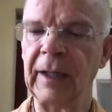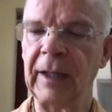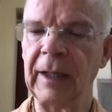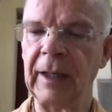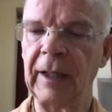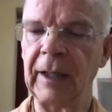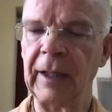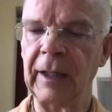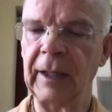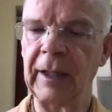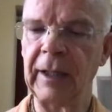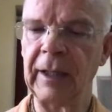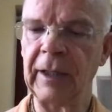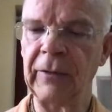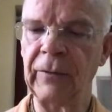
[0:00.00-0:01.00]

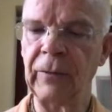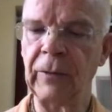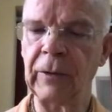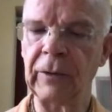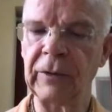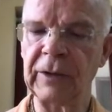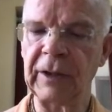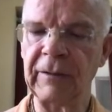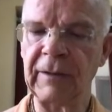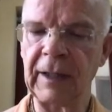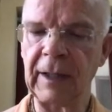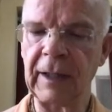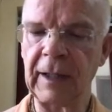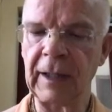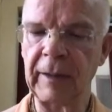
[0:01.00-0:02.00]
el fuego se
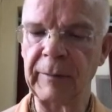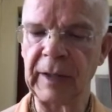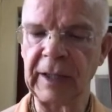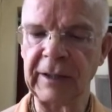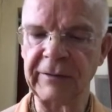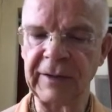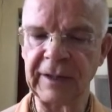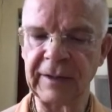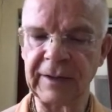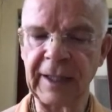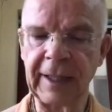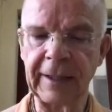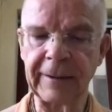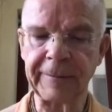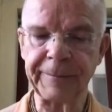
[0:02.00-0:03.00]
va a
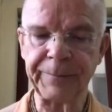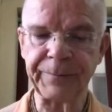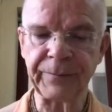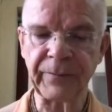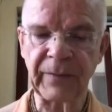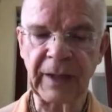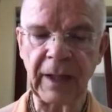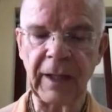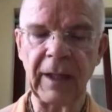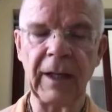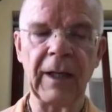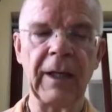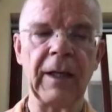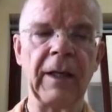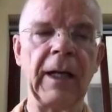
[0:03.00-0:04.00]
manifestar.
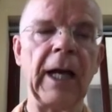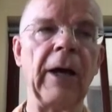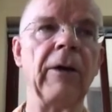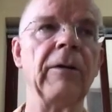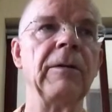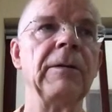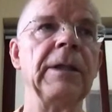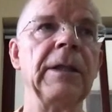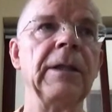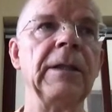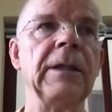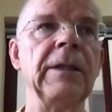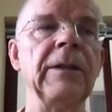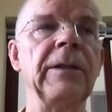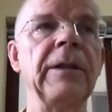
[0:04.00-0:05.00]
Now,
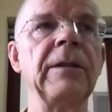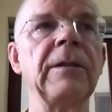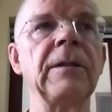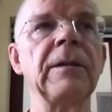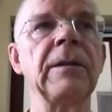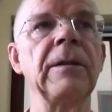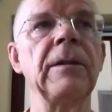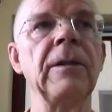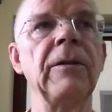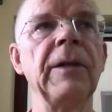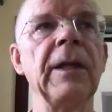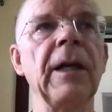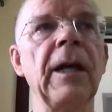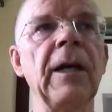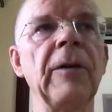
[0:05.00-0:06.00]
in this
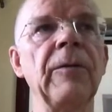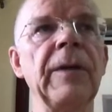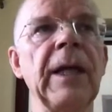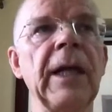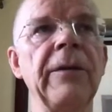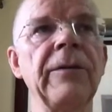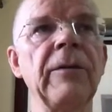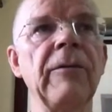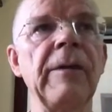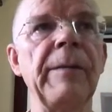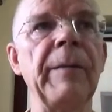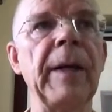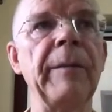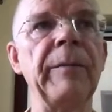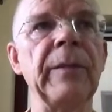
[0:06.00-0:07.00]
regard, we have to
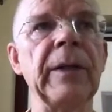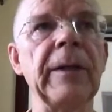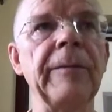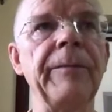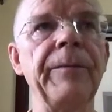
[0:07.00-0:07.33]
remember